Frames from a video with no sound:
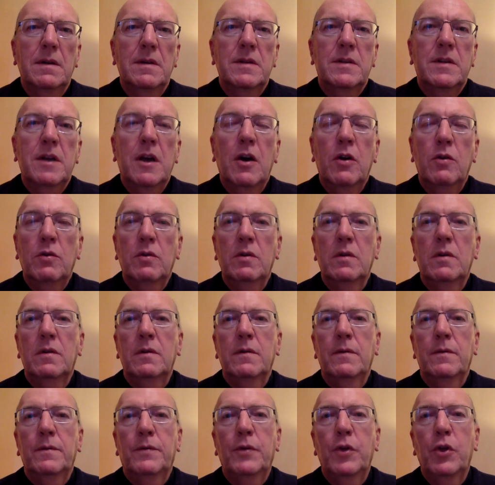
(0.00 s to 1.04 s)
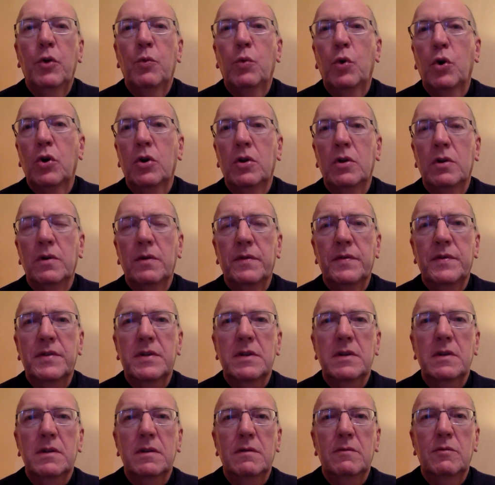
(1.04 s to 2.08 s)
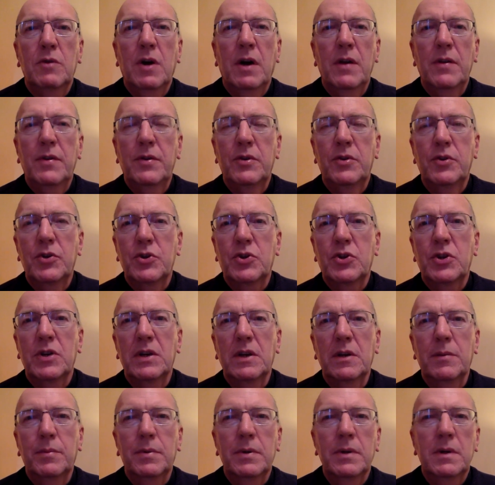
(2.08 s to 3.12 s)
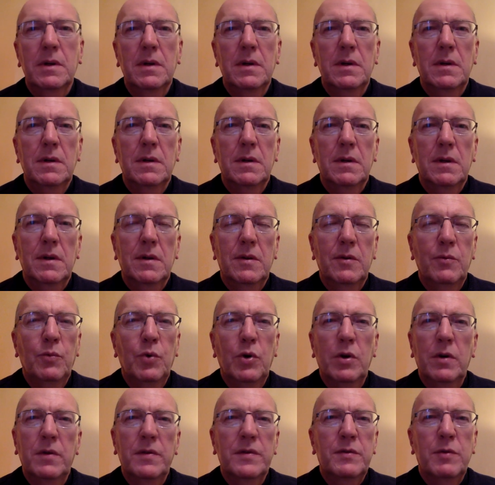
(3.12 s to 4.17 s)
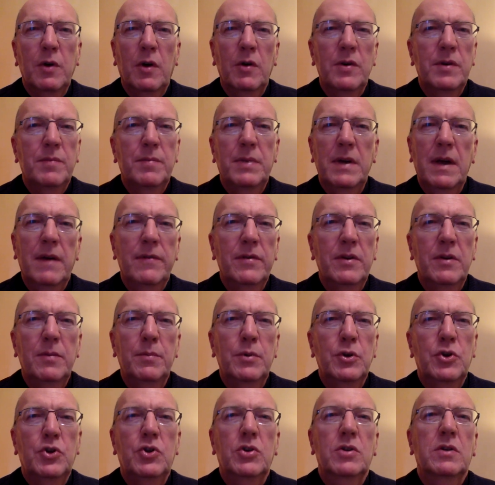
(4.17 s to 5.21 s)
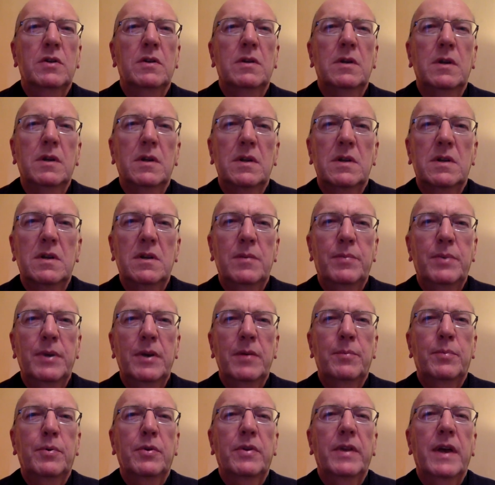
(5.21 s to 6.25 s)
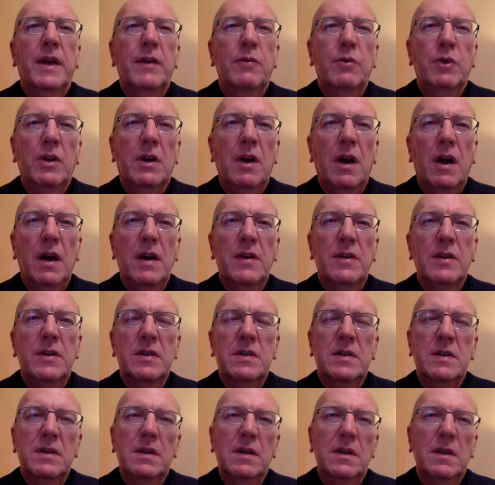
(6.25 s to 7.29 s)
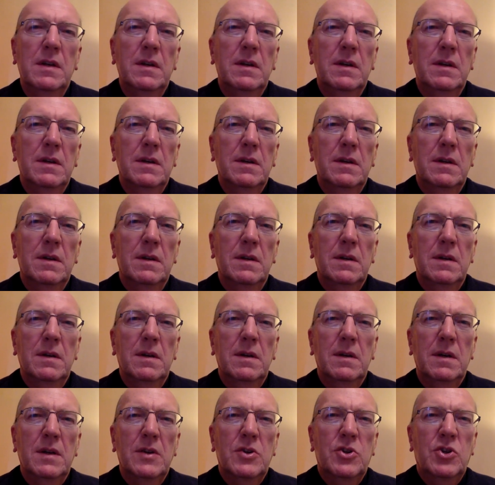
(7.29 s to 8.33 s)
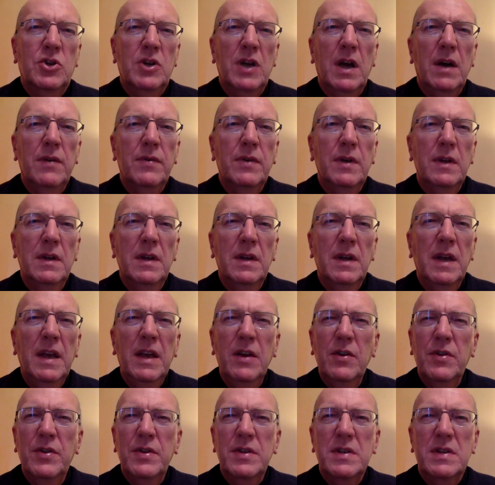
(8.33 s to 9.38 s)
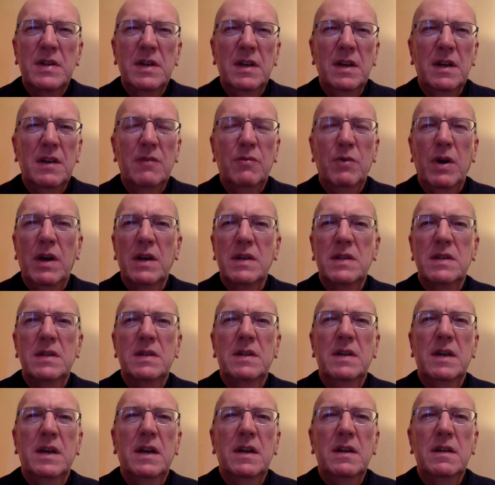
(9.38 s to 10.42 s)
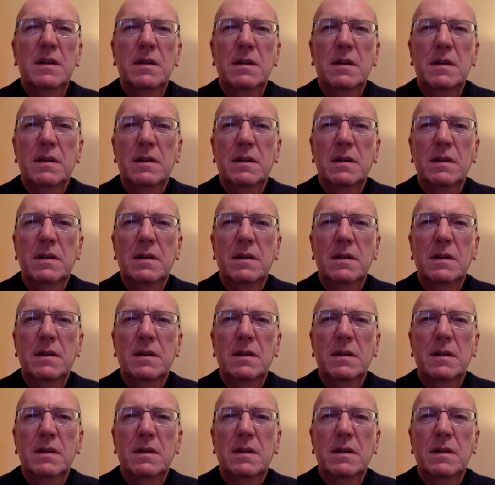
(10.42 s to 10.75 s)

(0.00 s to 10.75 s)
So for the wolves, rather than the sheep, the wolves won't be having a mission to the people they regard as chaff. Heal the sick, raise the dead.